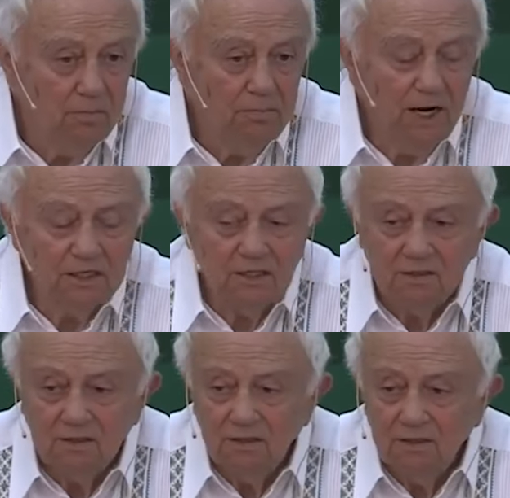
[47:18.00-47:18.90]
But
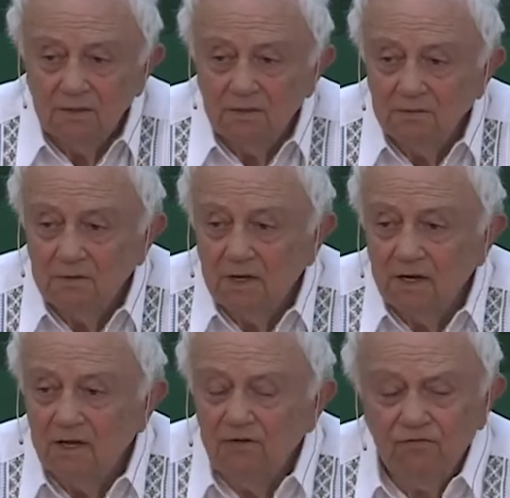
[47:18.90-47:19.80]

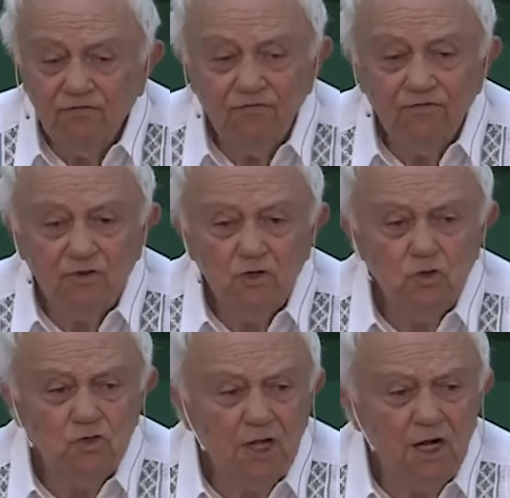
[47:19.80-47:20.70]
if you
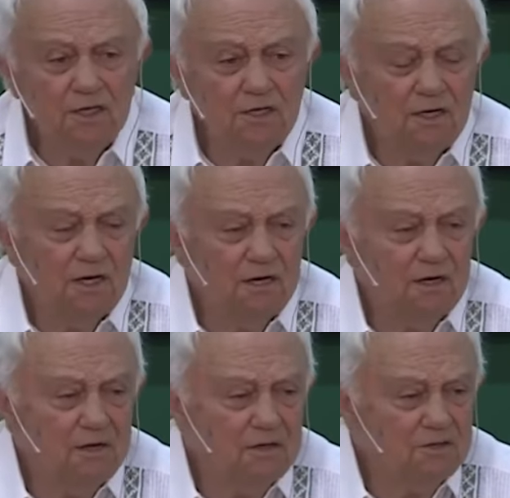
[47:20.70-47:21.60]
start
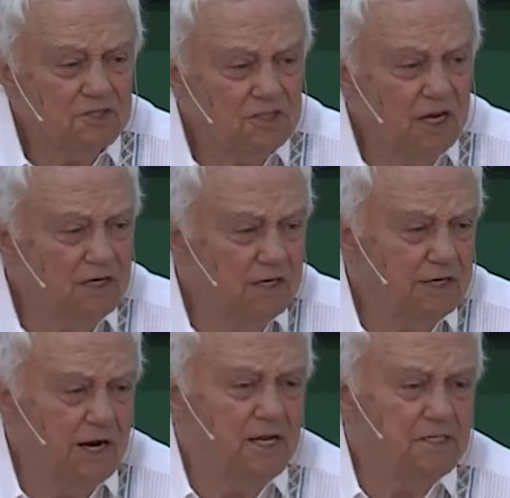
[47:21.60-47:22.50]
saying
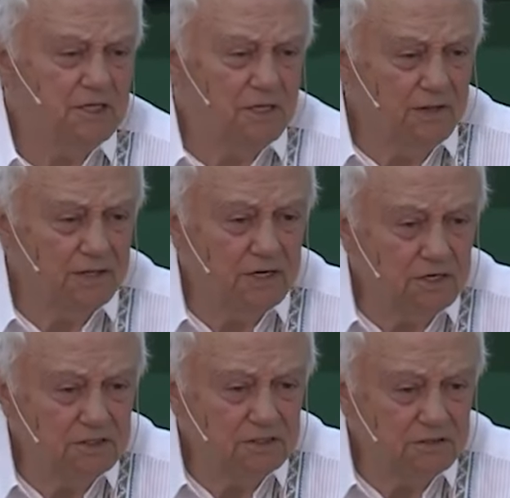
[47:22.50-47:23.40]
crazy
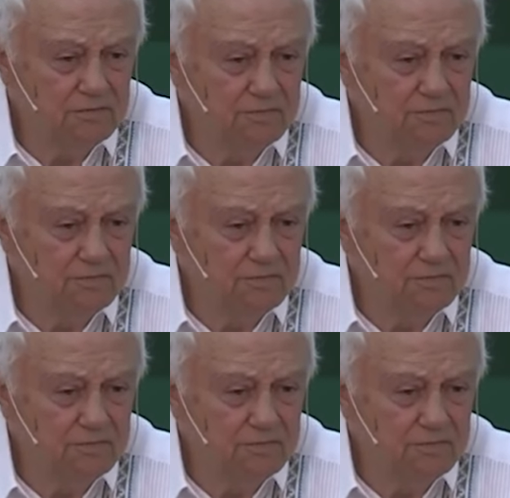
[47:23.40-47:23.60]
things,